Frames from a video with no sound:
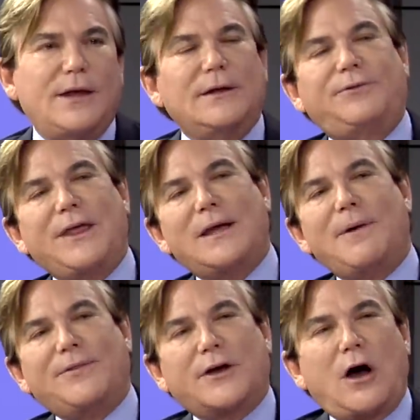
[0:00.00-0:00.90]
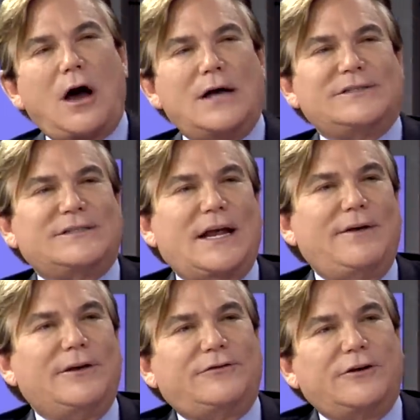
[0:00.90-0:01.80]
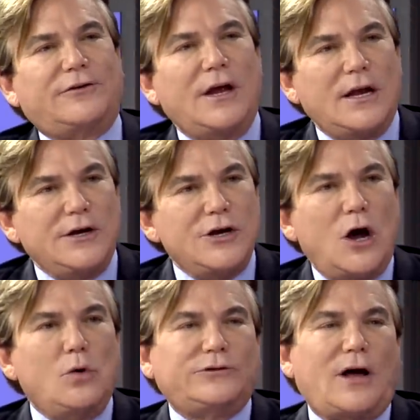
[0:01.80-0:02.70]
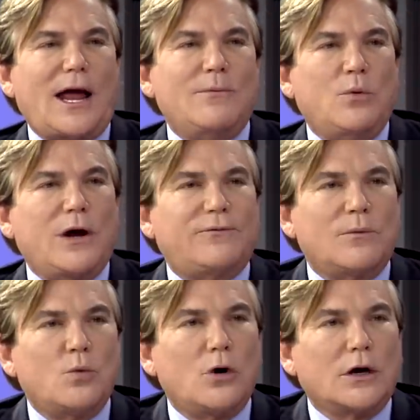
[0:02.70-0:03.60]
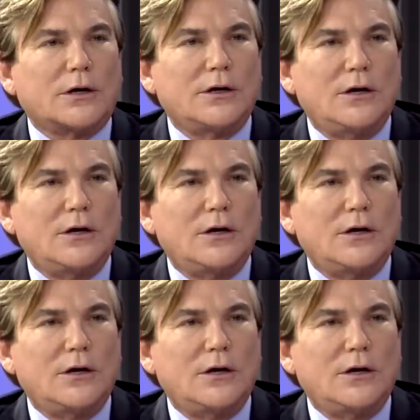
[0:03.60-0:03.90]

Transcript: Eh, think about the cost savings. Just no time away from work.